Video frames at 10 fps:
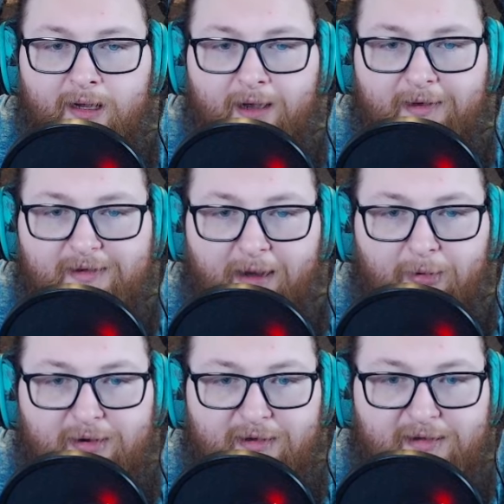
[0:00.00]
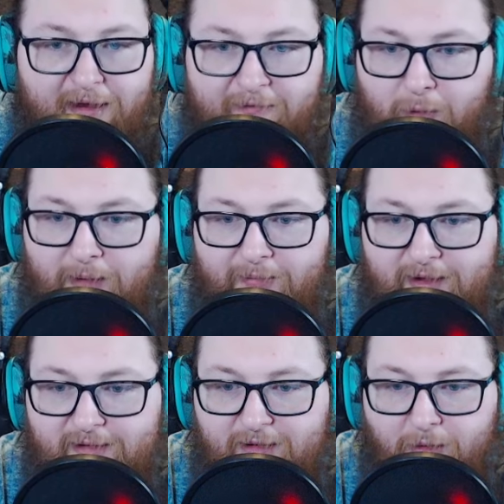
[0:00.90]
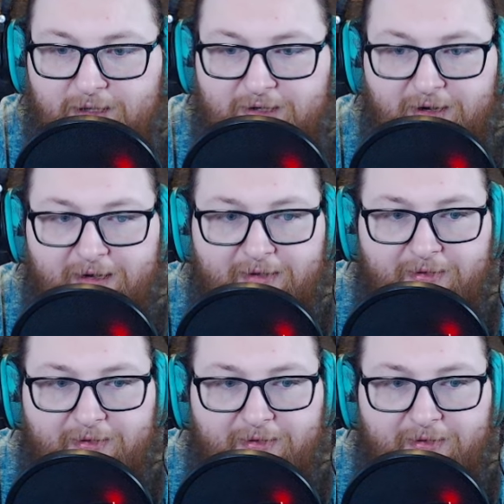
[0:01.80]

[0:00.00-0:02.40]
Cybers to save worm, this is Ultra.